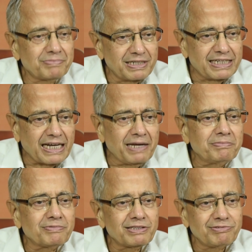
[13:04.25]
in
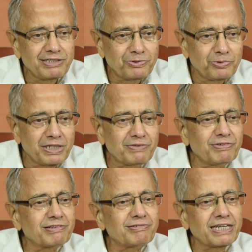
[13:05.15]
time, whether we do it,
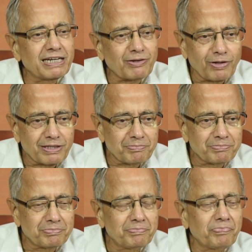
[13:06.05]
whether we get all the
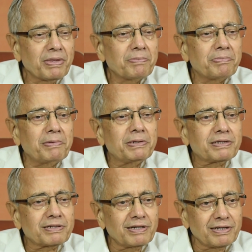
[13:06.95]

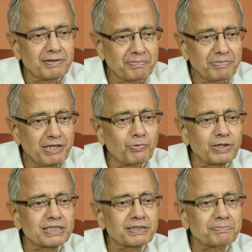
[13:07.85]
payment
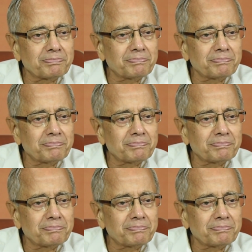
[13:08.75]
invoices,